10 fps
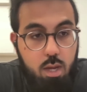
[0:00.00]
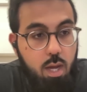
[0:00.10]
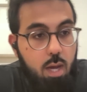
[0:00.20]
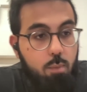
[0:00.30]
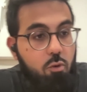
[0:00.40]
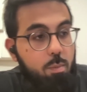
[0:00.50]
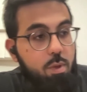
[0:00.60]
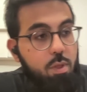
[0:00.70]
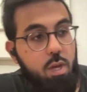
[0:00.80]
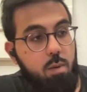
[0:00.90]
um, from
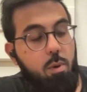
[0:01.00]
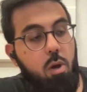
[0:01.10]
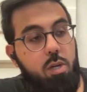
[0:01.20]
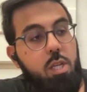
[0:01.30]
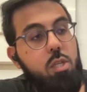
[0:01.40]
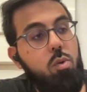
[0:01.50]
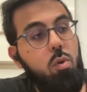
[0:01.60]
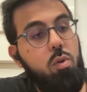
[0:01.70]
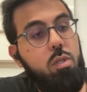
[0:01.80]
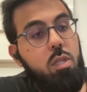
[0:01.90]
a third party
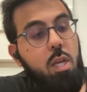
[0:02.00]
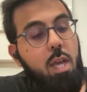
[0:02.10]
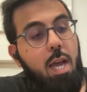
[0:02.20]
source